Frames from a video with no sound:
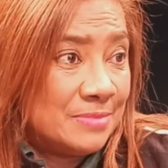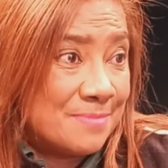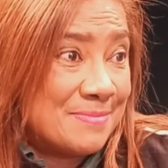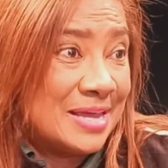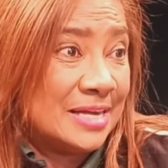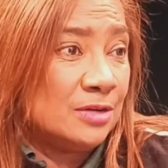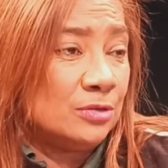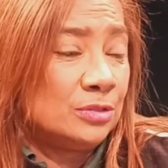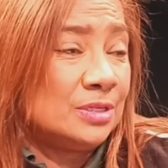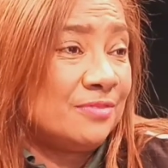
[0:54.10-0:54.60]
they
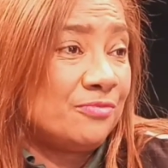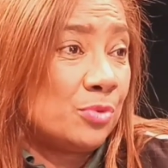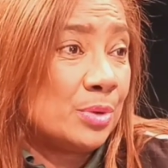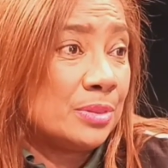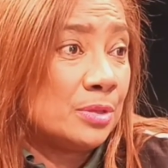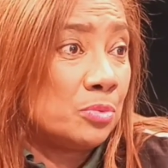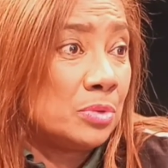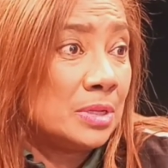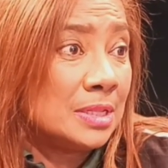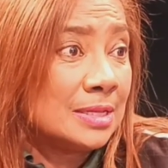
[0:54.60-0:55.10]
might not have
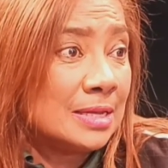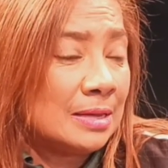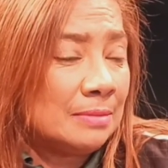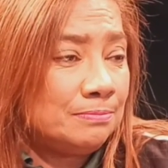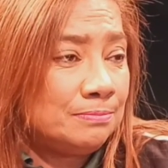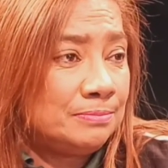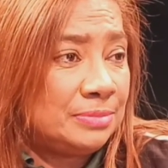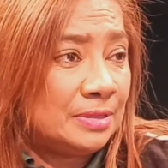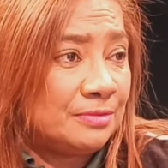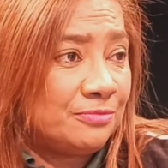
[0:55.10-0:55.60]
won the World
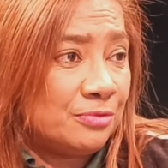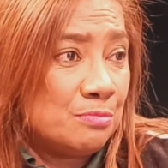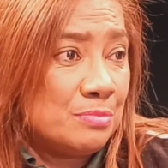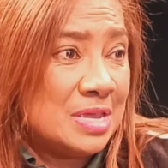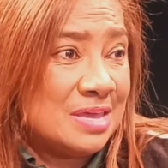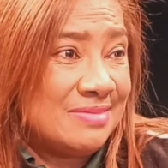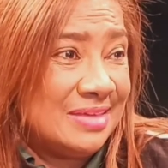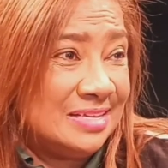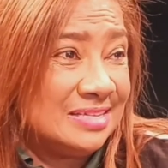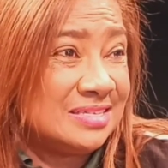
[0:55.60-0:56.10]
Cup, but for
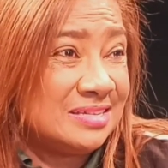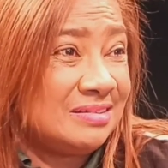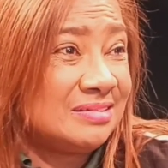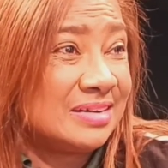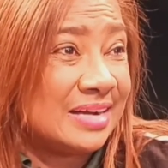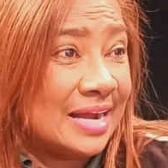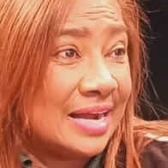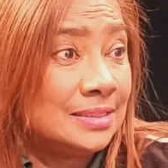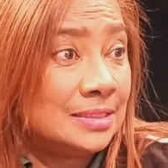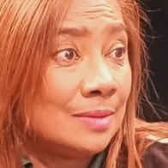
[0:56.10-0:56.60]
me, they
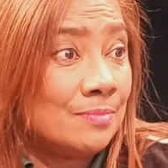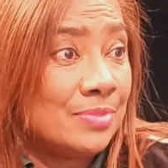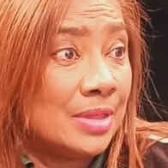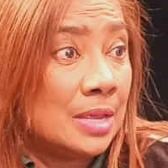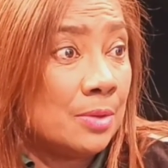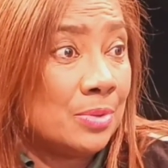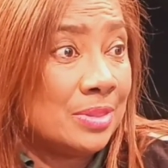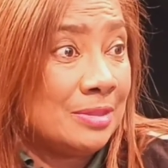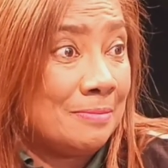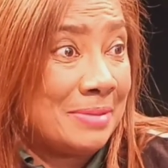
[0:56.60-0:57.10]
still ranked up
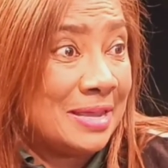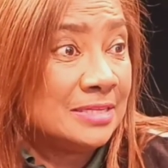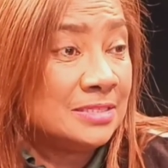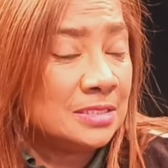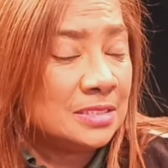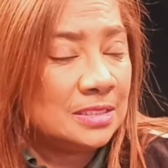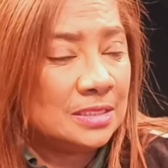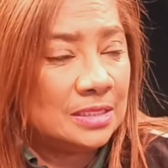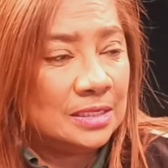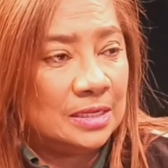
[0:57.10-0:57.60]
there with the
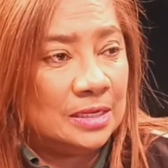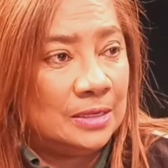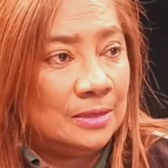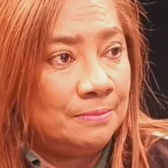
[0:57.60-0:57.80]
best.